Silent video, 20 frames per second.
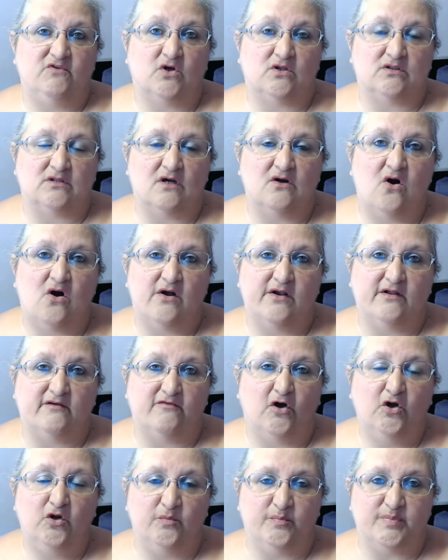the card of
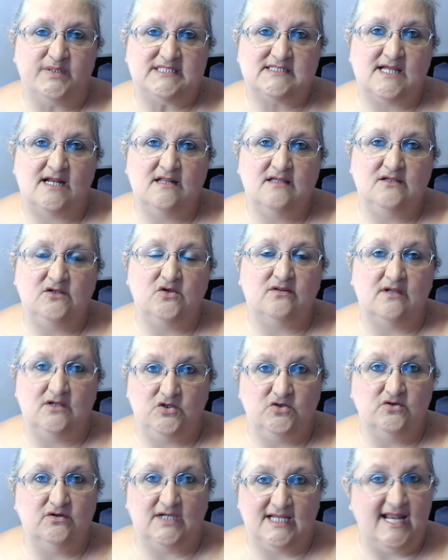hope is telling you that
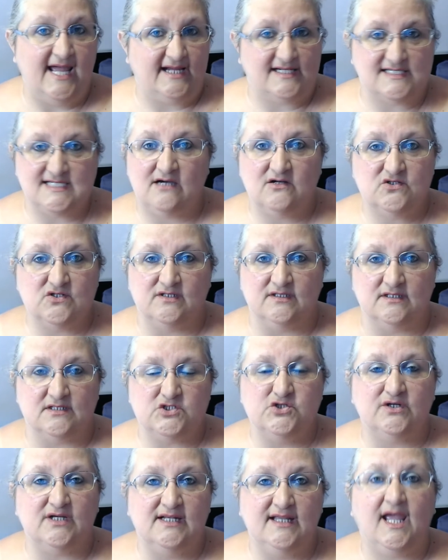you can act out on it,
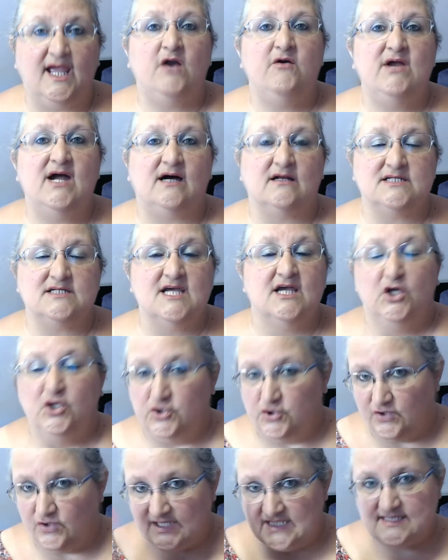you can carry out,
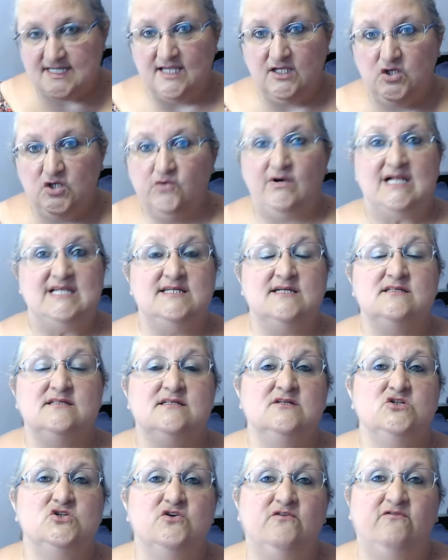you can take your ideas
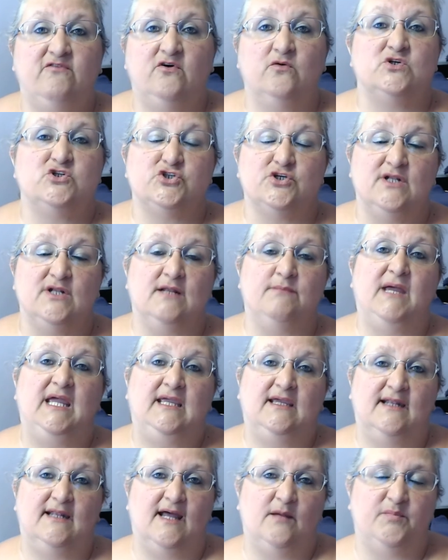into fruition and make
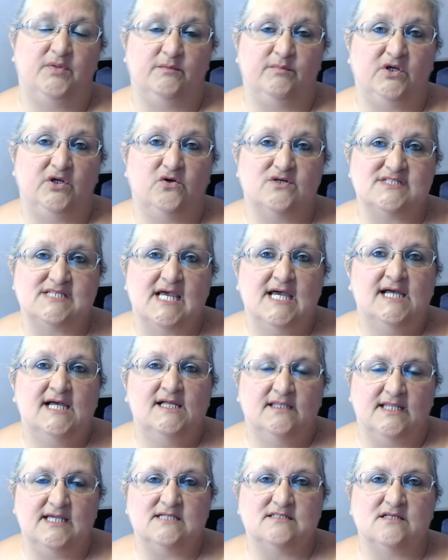it happen, because
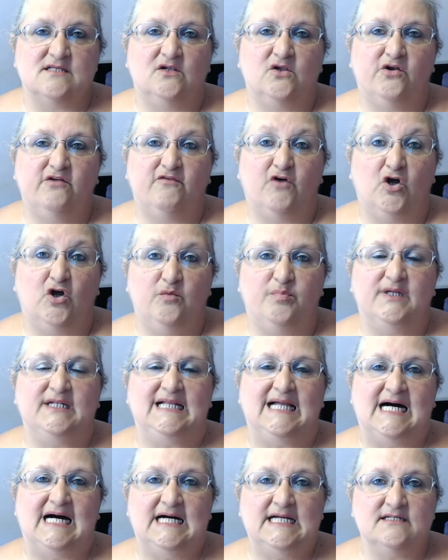there is a lot of hope and
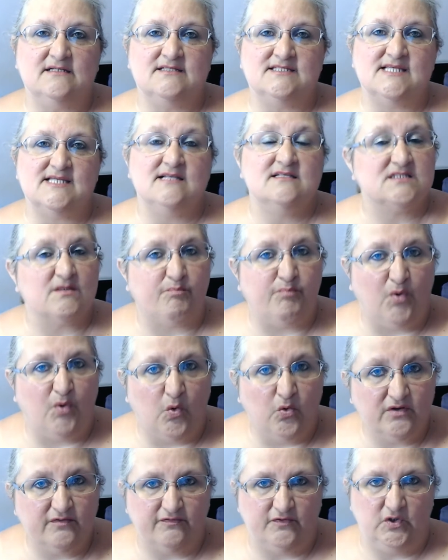guidance and
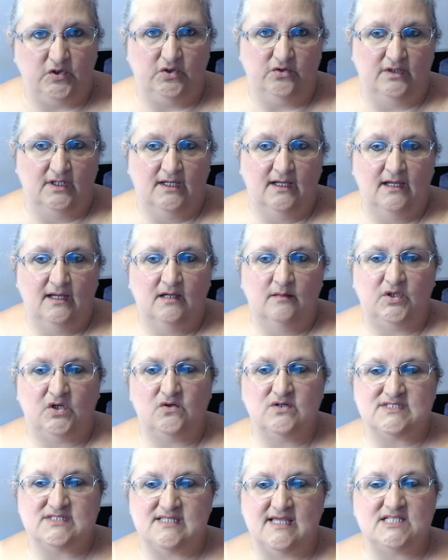support for you,
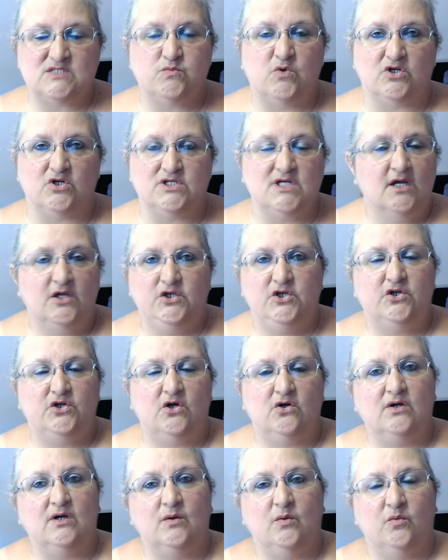because that's what,
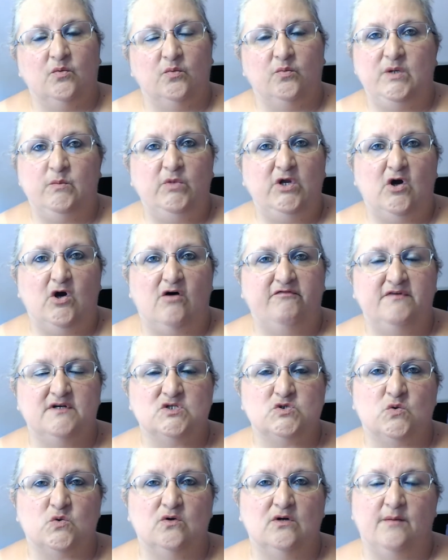we often
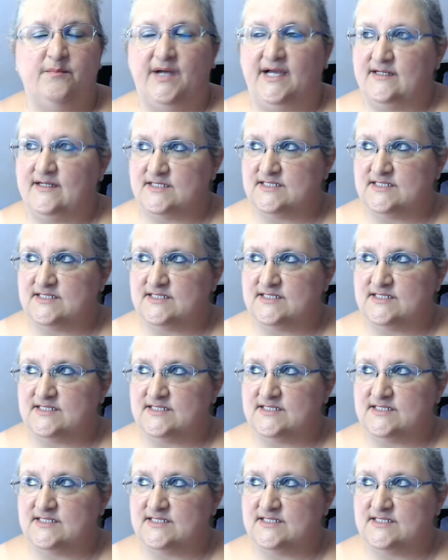talk about